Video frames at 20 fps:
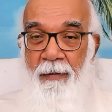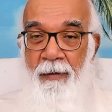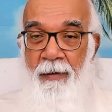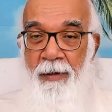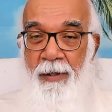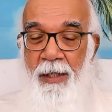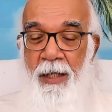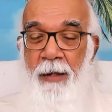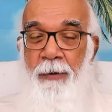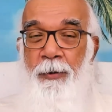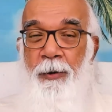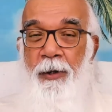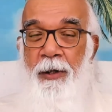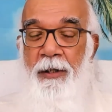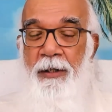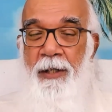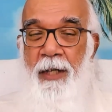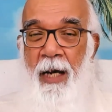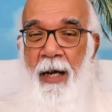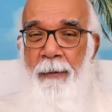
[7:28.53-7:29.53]
Say, for
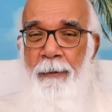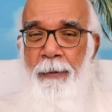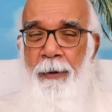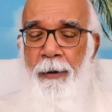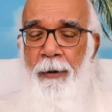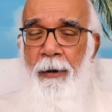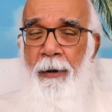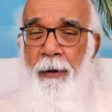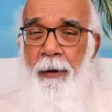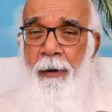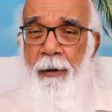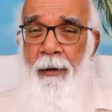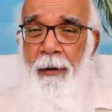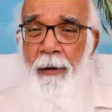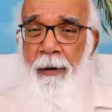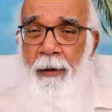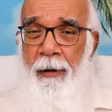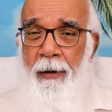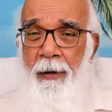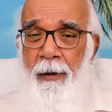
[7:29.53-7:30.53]
example,
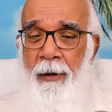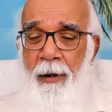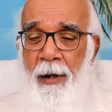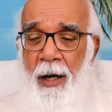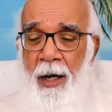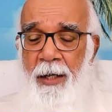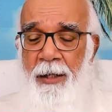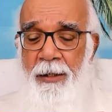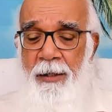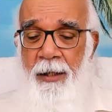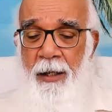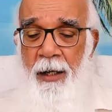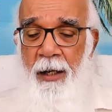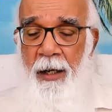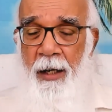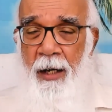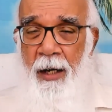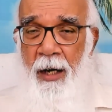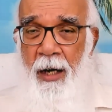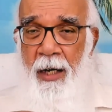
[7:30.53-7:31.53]
I
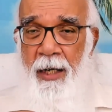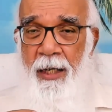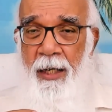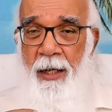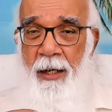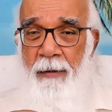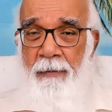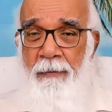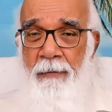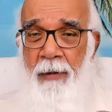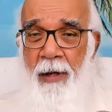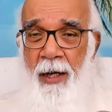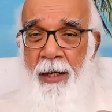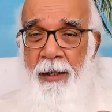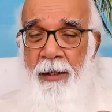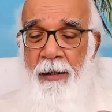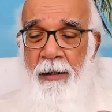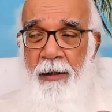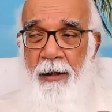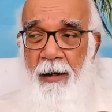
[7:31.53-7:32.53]
say, I am
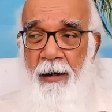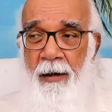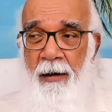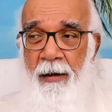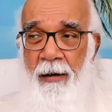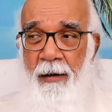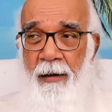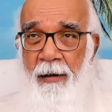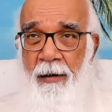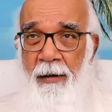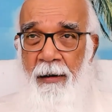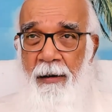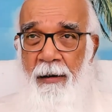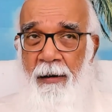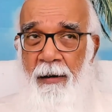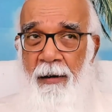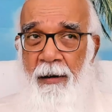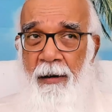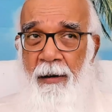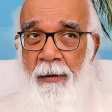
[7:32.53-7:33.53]
Michael.
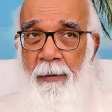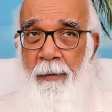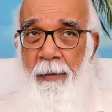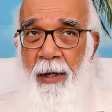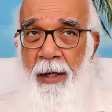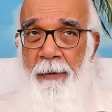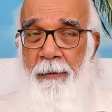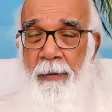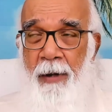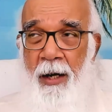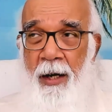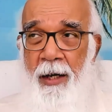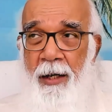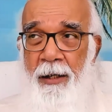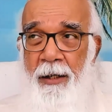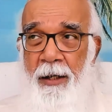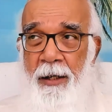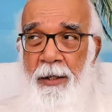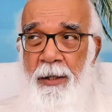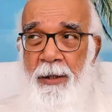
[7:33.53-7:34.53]
My
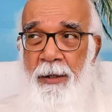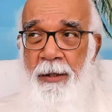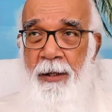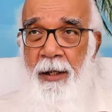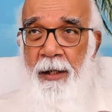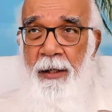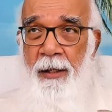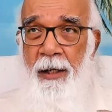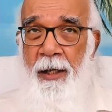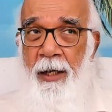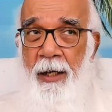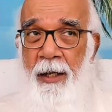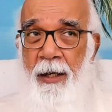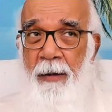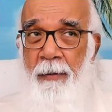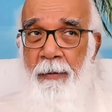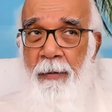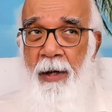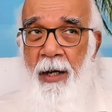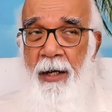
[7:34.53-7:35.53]
mind instantly
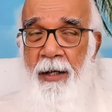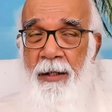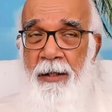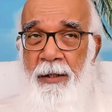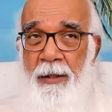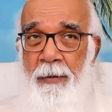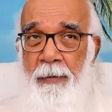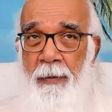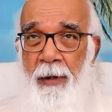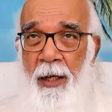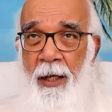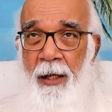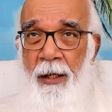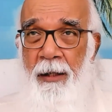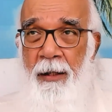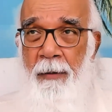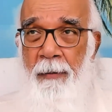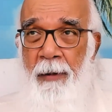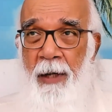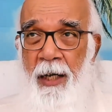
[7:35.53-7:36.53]
reminds me
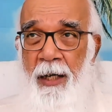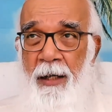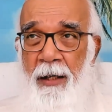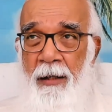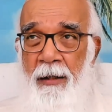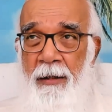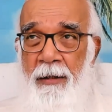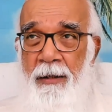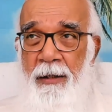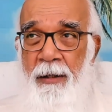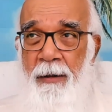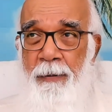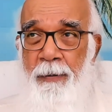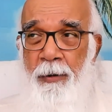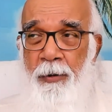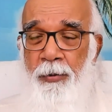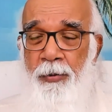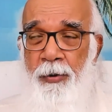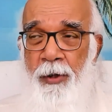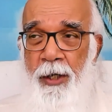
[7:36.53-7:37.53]
that Michael is a
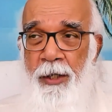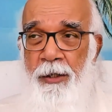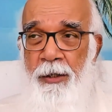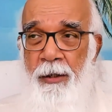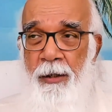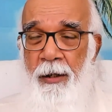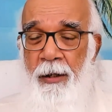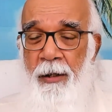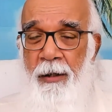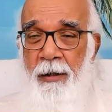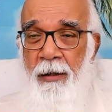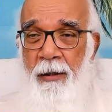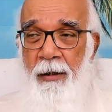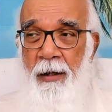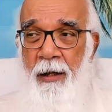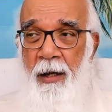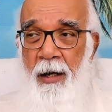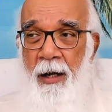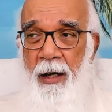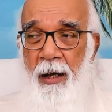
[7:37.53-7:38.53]
professional
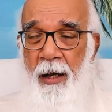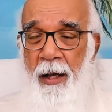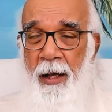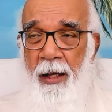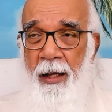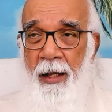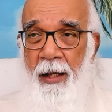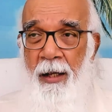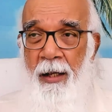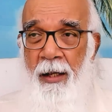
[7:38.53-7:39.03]
guy.